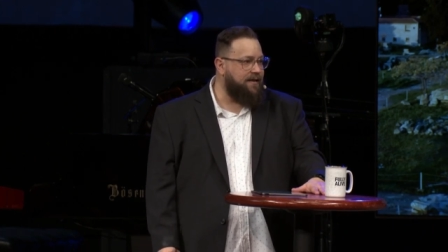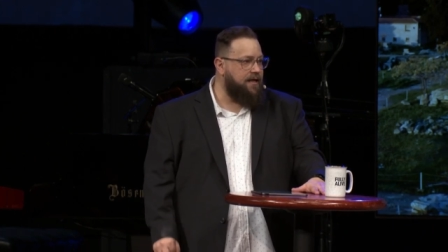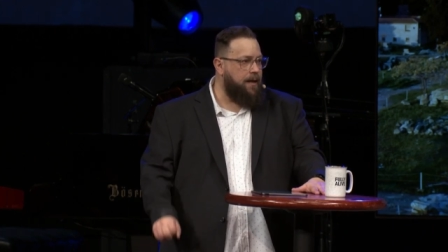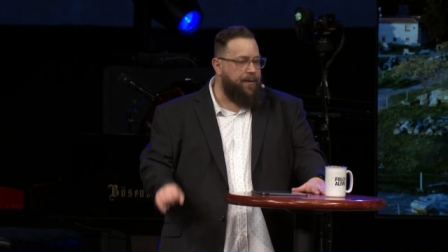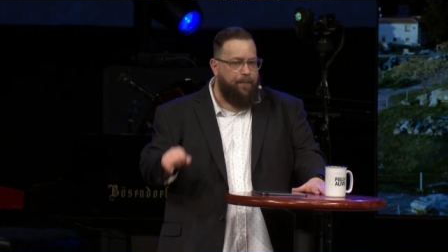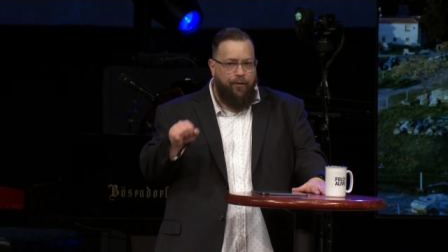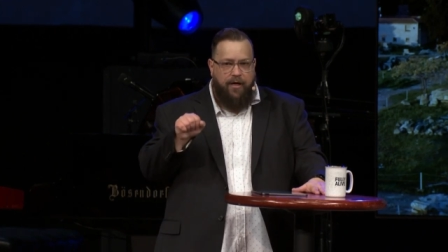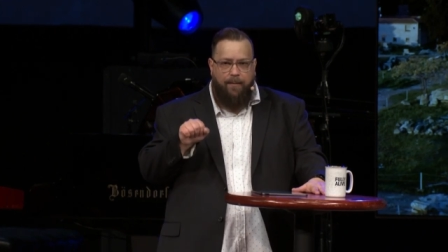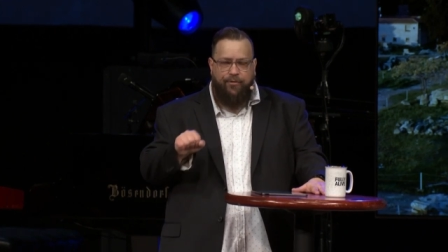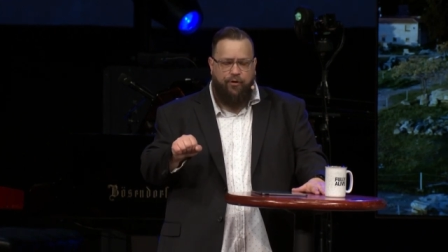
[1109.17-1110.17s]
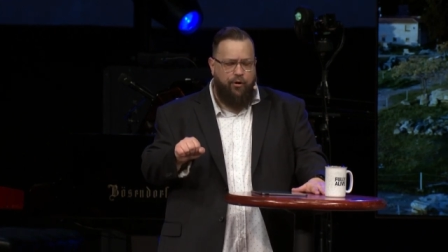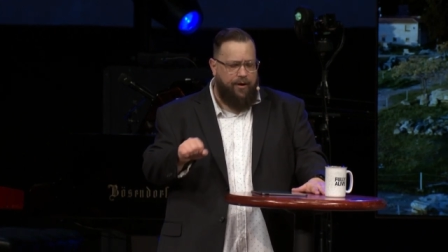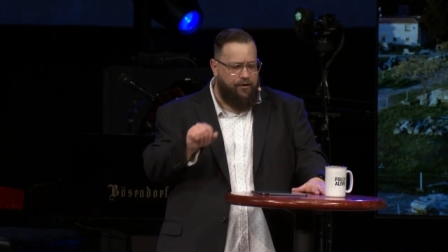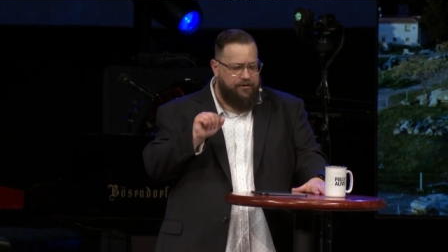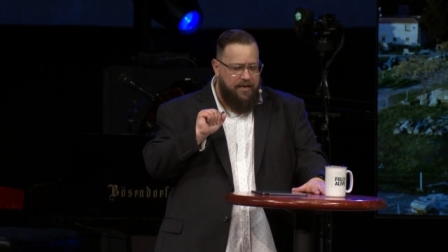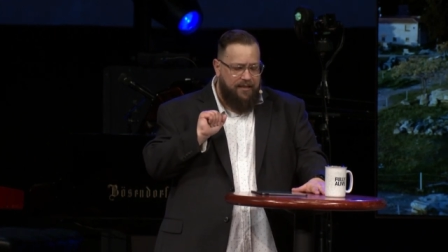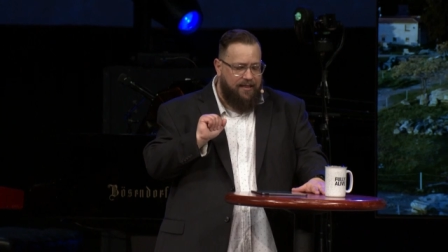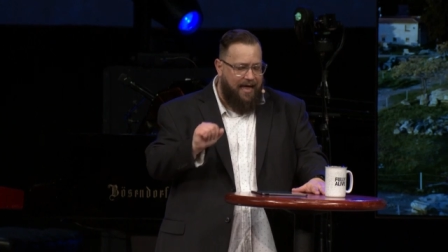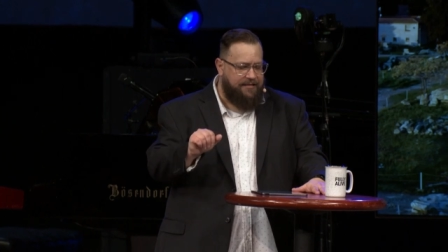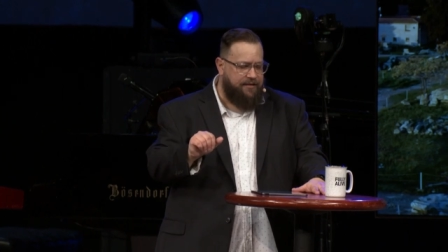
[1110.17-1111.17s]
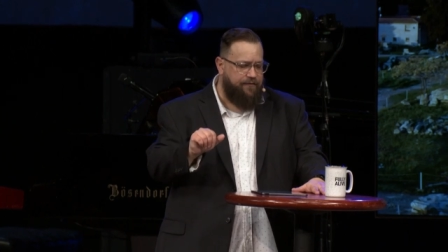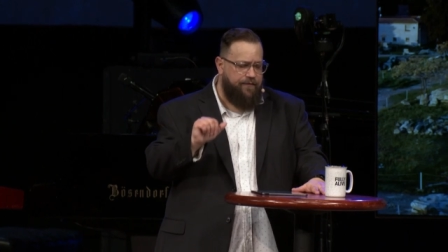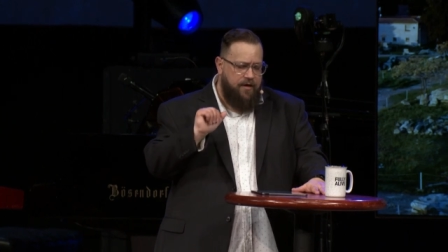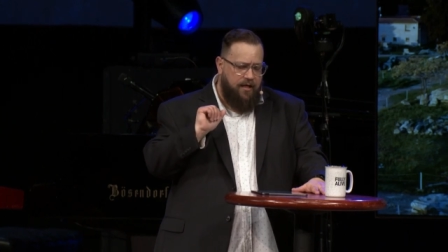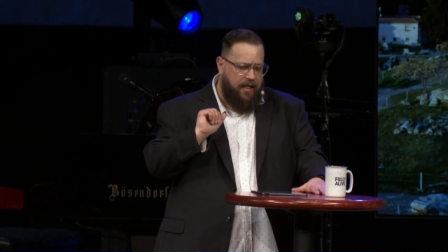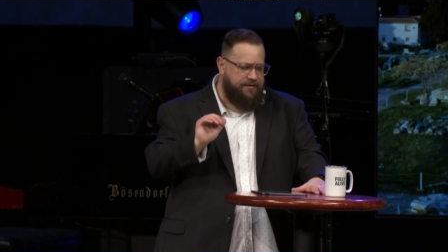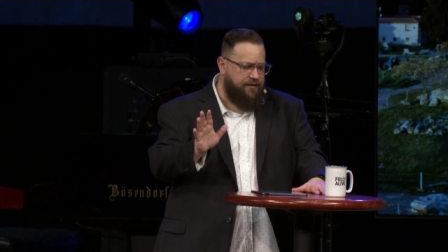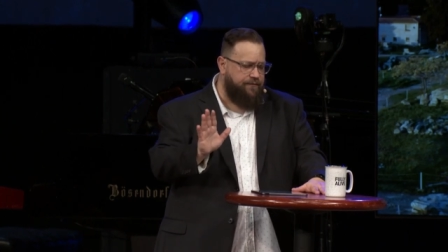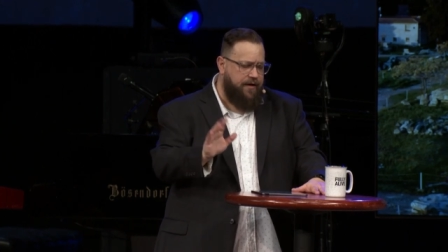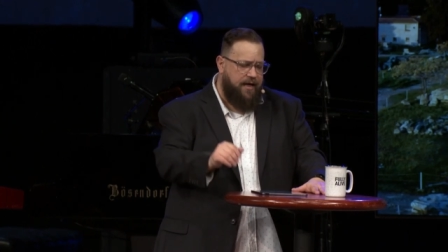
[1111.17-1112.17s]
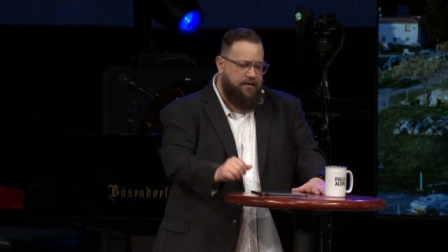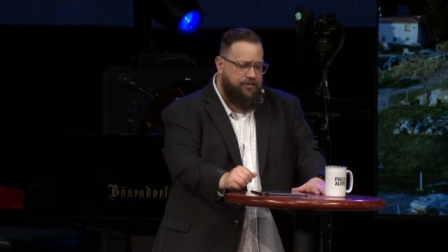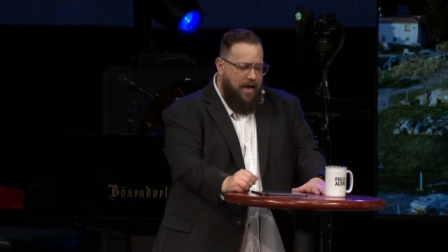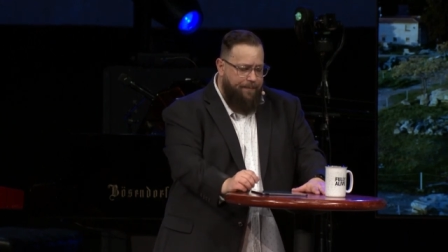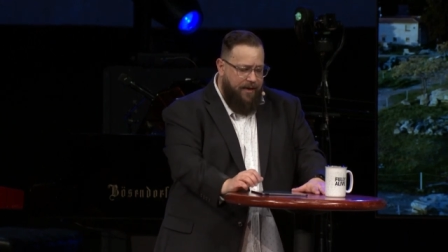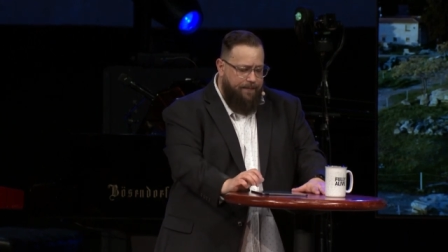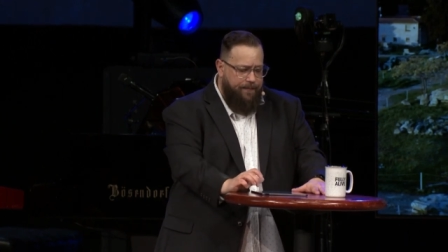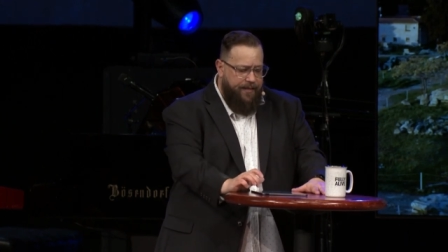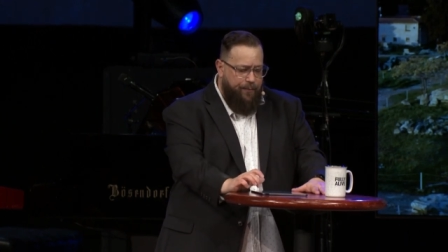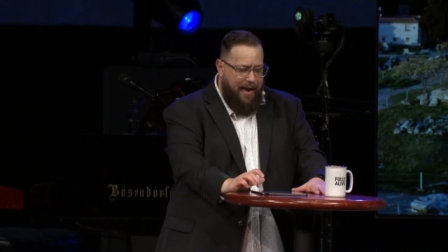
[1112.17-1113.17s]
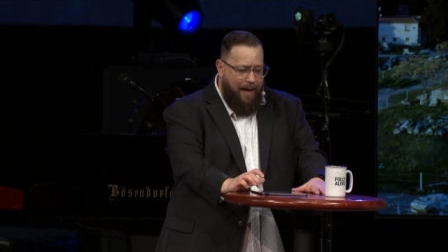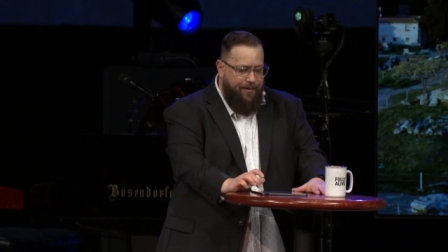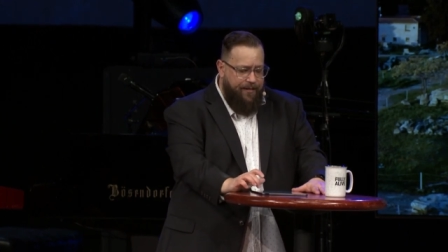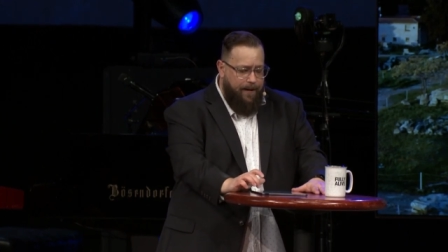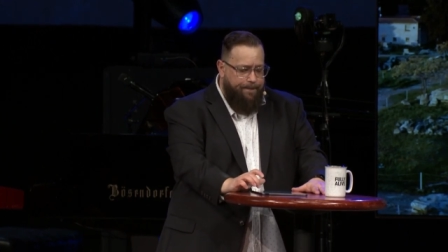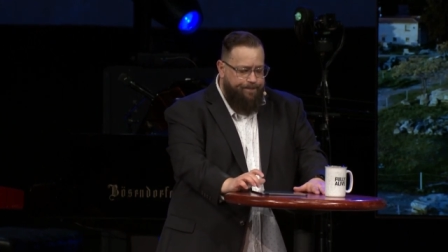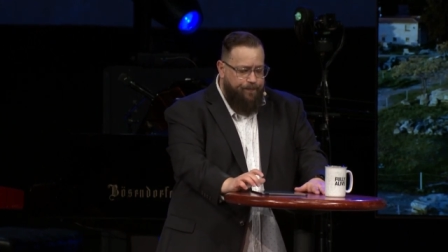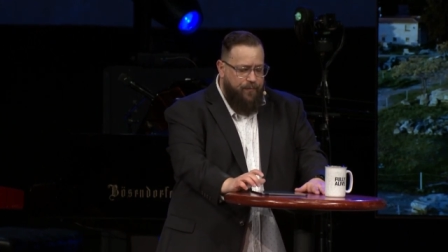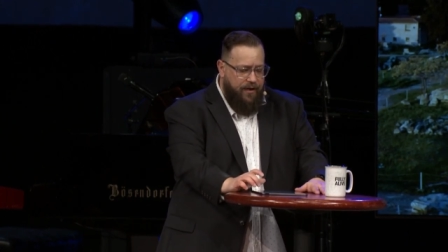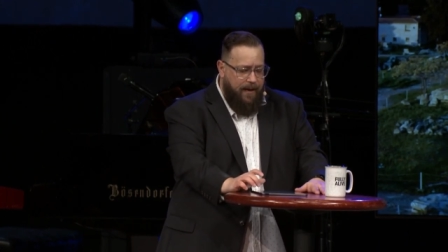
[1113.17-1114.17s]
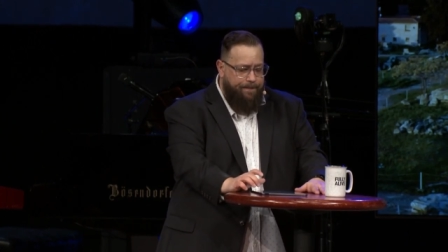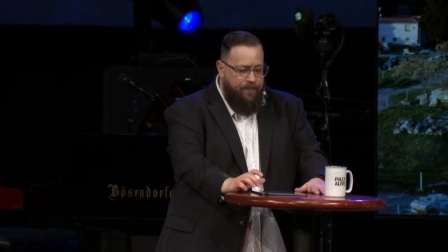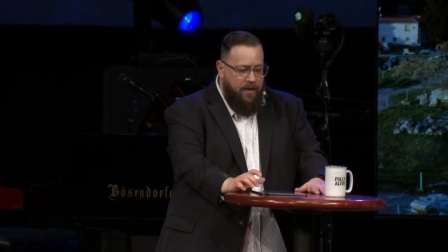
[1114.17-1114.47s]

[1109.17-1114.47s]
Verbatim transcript: The people would come through and there's lots of, lots of uh, shopping that would happen there, okay?